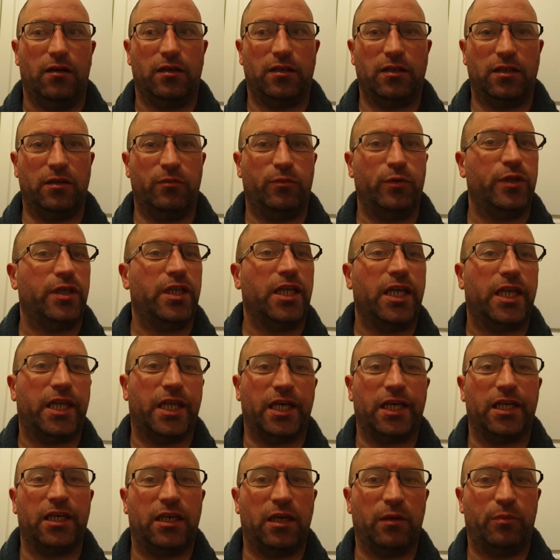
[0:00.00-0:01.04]
you wouldn't
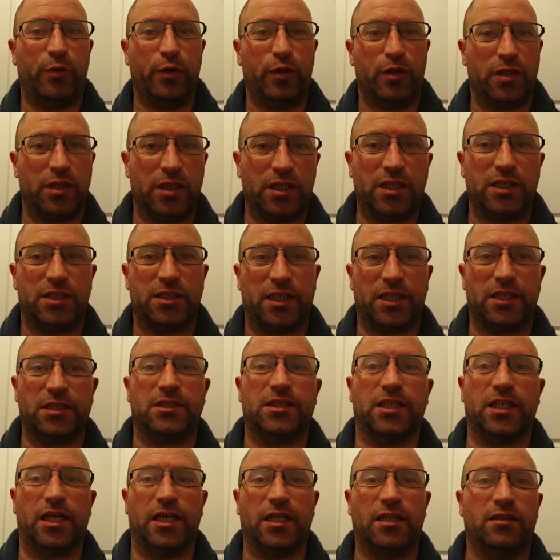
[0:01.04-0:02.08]
think you're putting these things
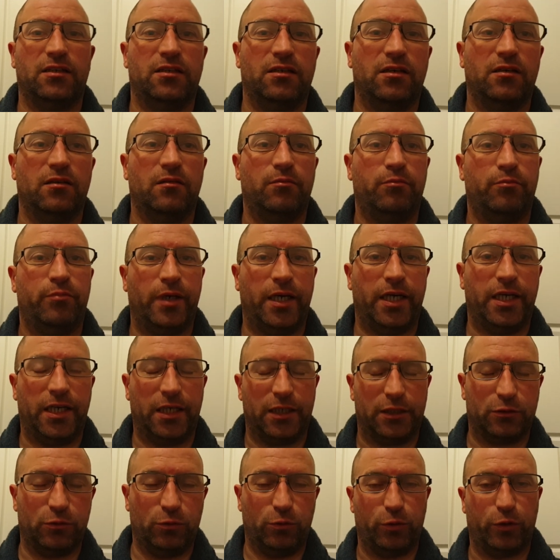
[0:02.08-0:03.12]
together, but in a
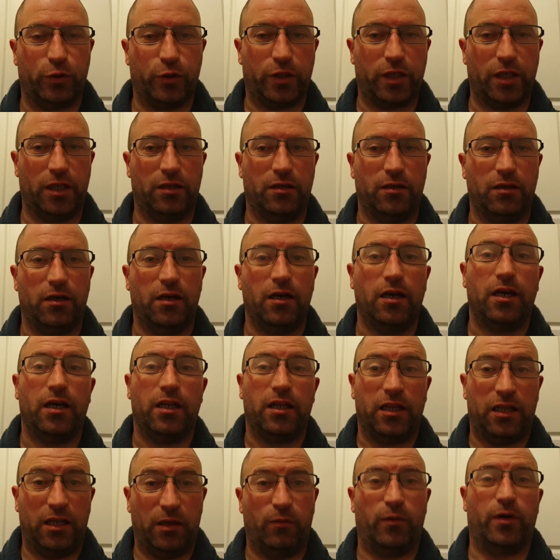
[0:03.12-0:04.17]
slow cooker,
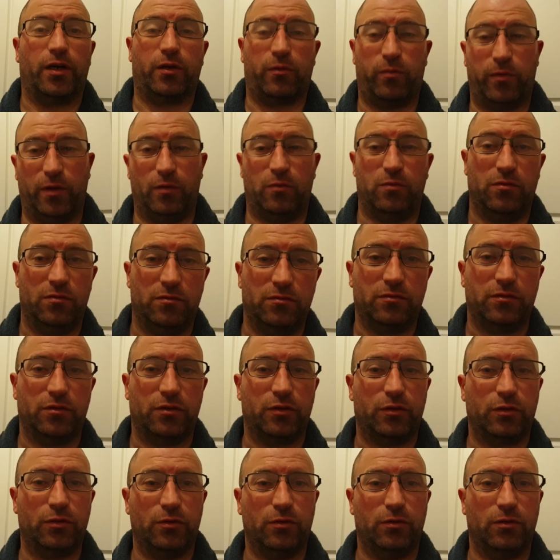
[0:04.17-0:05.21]
they work well.
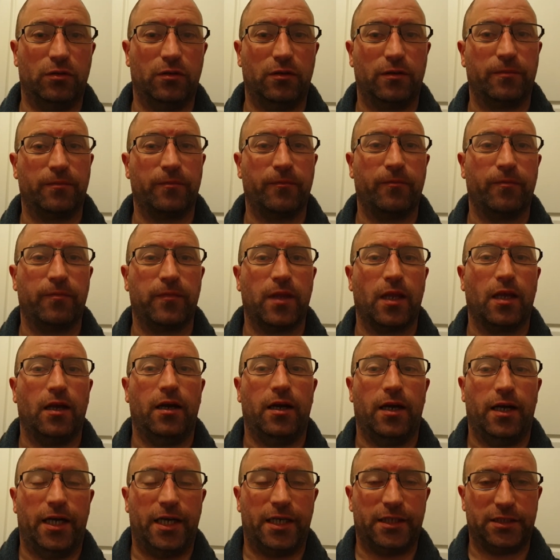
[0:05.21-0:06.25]
So,
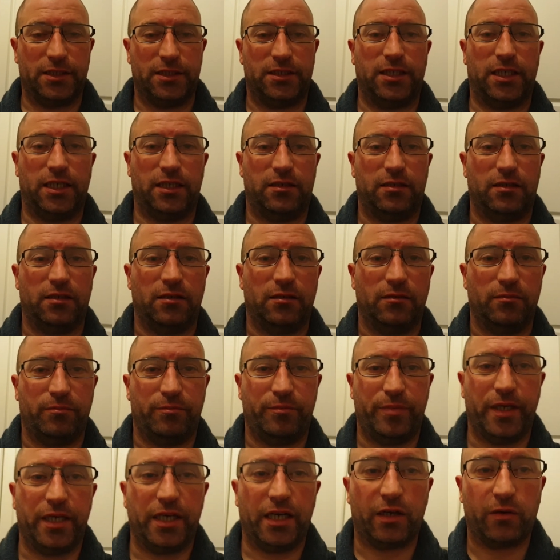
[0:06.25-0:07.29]
as I said,
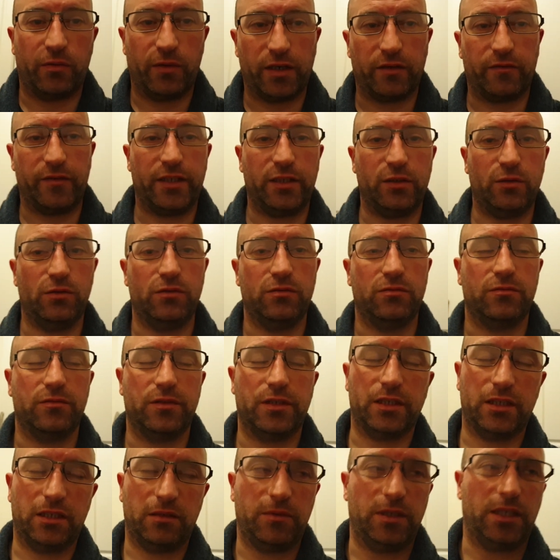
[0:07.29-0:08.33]
bit of a quick video,
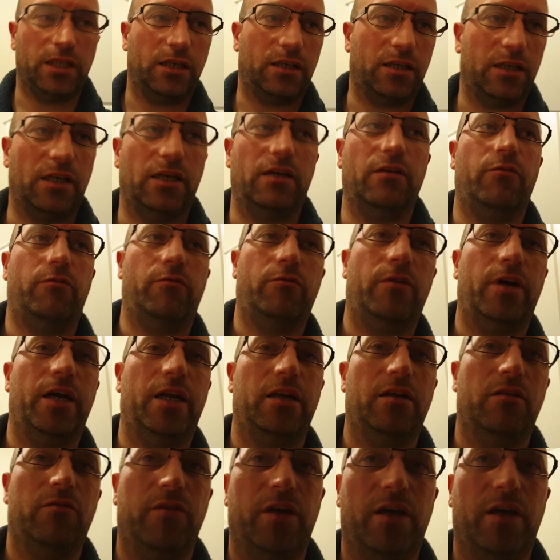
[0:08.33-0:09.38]
didn't mean to kind of rant and